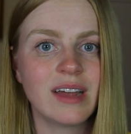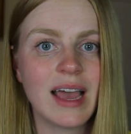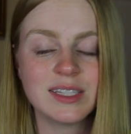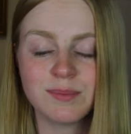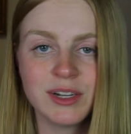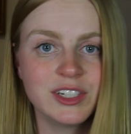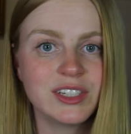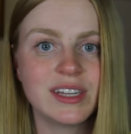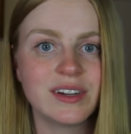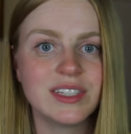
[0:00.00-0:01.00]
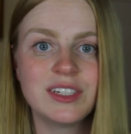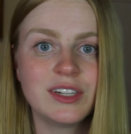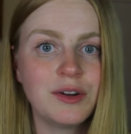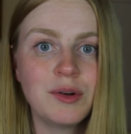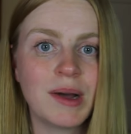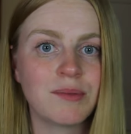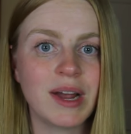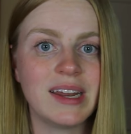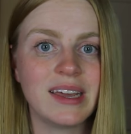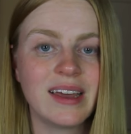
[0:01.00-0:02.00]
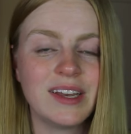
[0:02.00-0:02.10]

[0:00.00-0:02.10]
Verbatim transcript: as much as there is to know about writing,